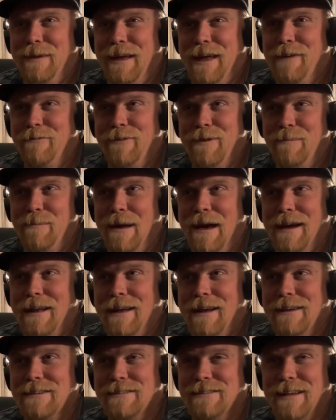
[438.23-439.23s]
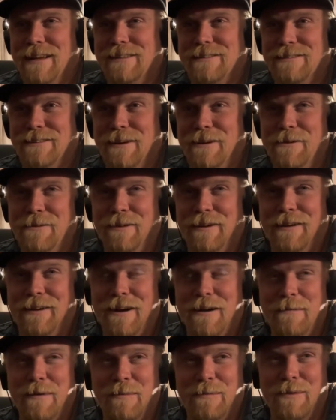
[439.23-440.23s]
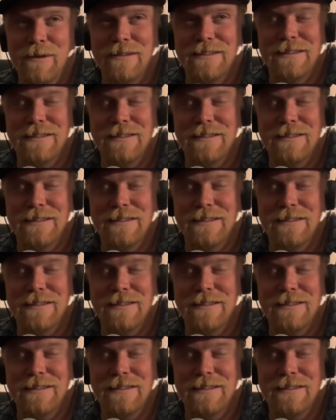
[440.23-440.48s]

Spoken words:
Every badass that's known in comic books,